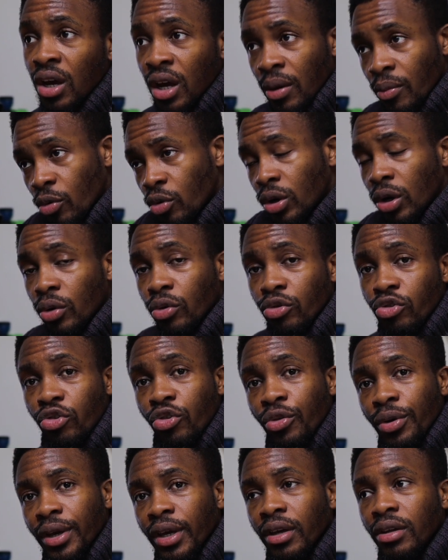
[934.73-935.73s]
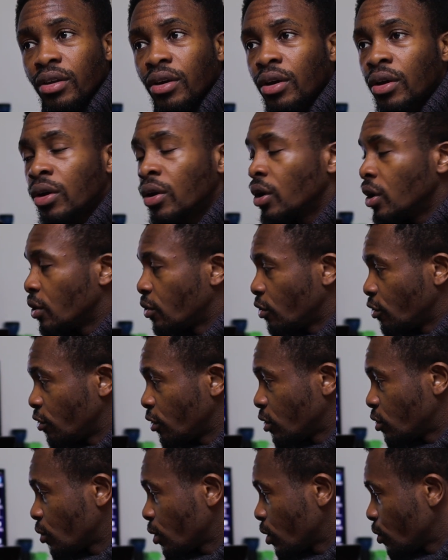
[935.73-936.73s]
I'm gonna go through it, review
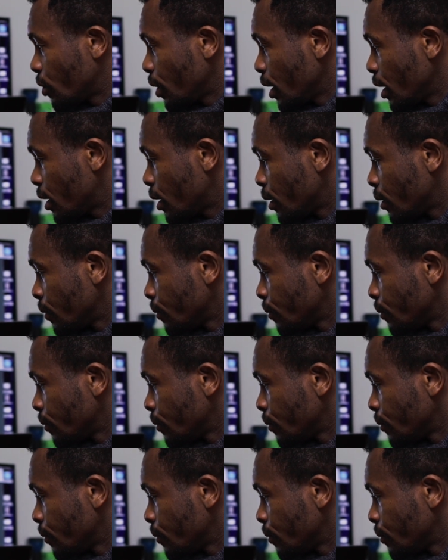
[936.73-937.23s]
it real quick,